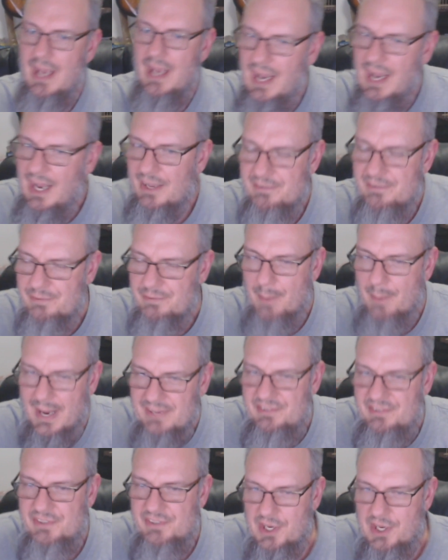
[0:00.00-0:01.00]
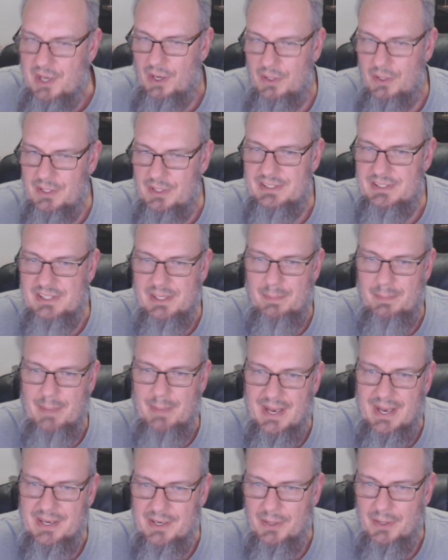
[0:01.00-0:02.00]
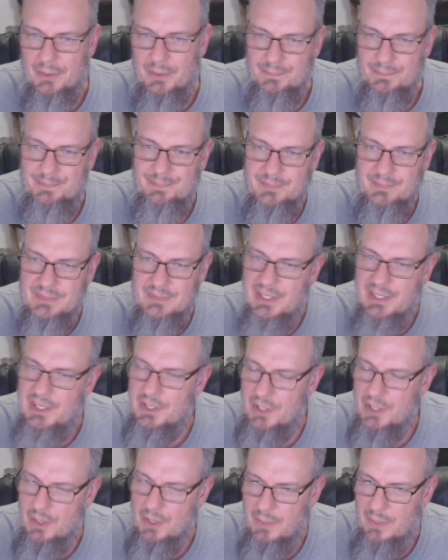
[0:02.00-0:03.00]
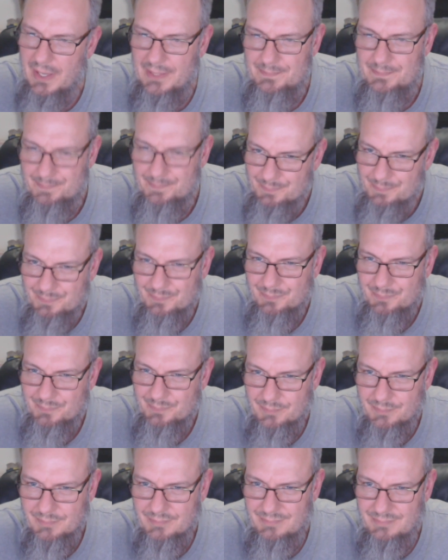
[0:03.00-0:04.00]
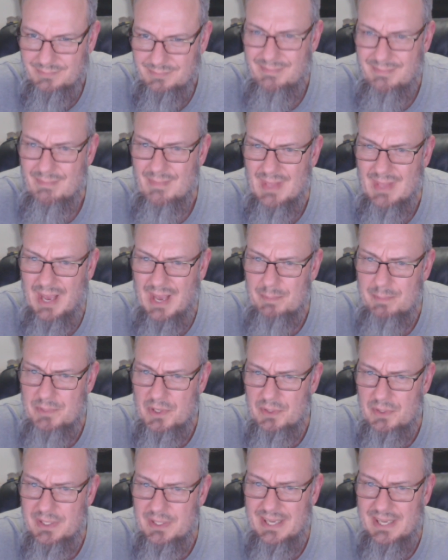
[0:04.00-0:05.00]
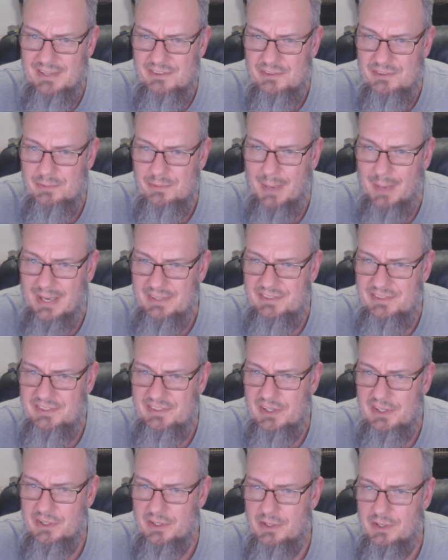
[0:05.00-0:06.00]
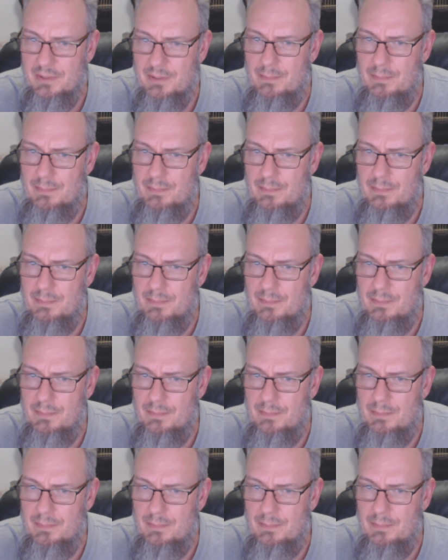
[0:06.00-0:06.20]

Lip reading: A spiced cola tobacco. You know what? I'm doing a spicier,